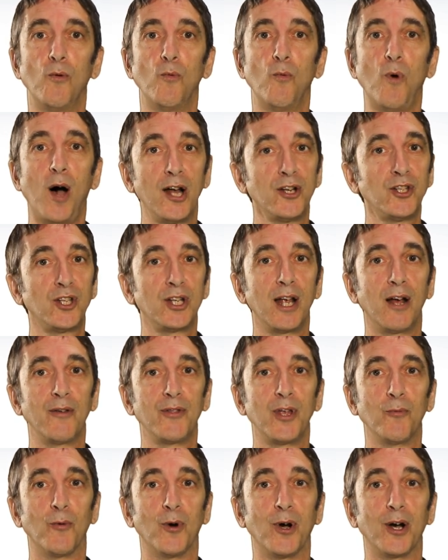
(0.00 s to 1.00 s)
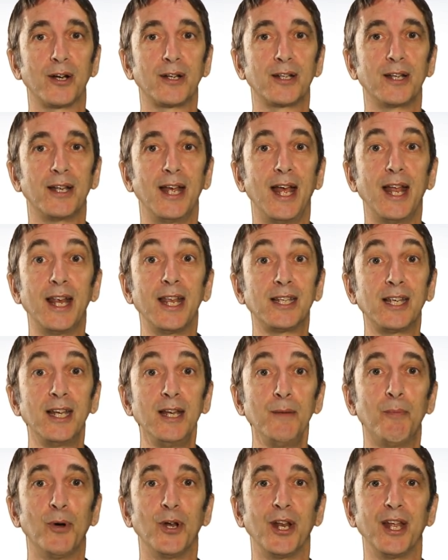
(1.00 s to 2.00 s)
watching how they worked, and as
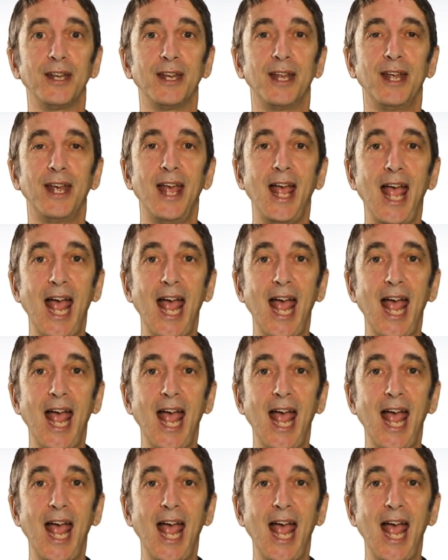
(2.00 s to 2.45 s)
he put it,